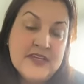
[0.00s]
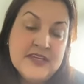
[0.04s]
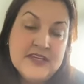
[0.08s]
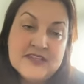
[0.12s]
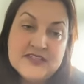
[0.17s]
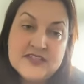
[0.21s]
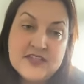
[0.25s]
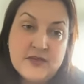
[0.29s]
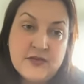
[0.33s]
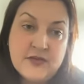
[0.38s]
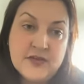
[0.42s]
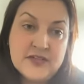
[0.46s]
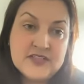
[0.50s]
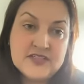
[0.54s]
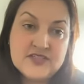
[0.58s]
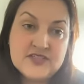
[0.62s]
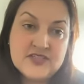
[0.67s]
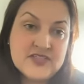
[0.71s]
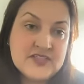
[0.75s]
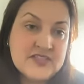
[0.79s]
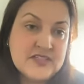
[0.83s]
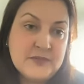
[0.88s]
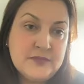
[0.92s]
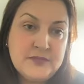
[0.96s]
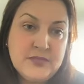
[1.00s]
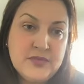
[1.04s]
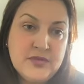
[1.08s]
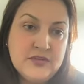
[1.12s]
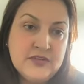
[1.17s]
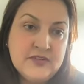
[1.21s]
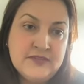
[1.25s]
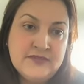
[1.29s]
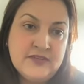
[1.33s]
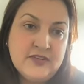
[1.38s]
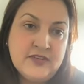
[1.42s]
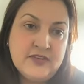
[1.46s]
So it's just a
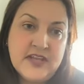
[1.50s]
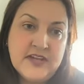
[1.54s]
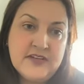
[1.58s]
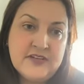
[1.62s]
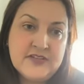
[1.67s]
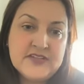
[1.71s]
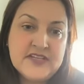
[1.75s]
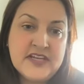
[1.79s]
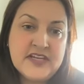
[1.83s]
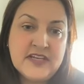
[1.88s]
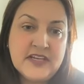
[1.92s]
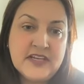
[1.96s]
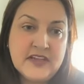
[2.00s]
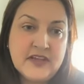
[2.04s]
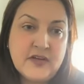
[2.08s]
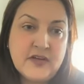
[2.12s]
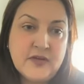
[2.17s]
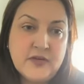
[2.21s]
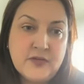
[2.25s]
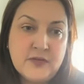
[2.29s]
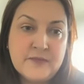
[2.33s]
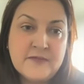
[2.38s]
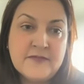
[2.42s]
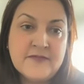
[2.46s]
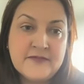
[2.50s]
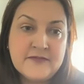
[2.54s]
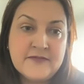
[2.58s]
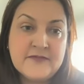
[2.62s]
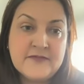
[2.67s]
beautiful, entertaining home.